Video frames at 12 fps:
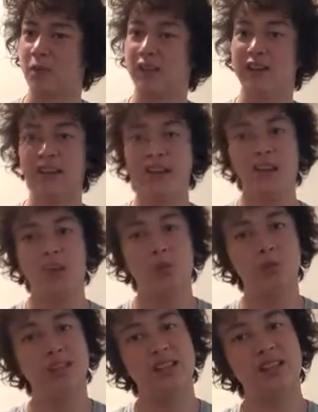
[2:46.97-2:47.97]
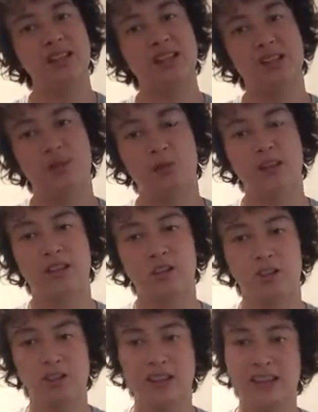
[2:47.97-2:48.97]
But the reason in
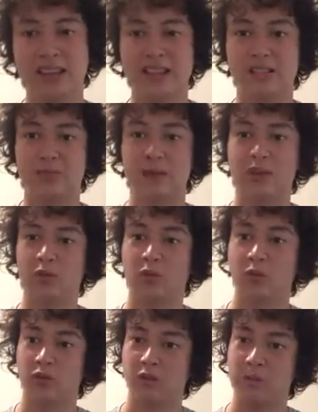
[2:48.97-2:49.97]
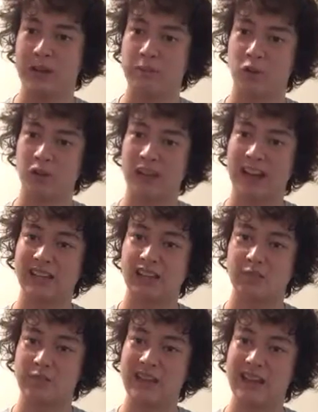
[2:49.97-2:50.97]
2013 is because the main
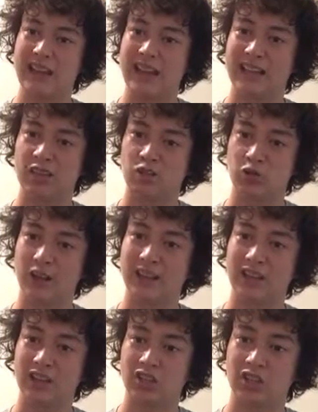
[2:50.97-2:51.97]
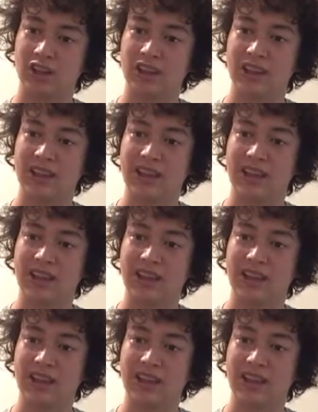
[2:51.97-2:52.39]
protagonist, Mia, has a drug addiction,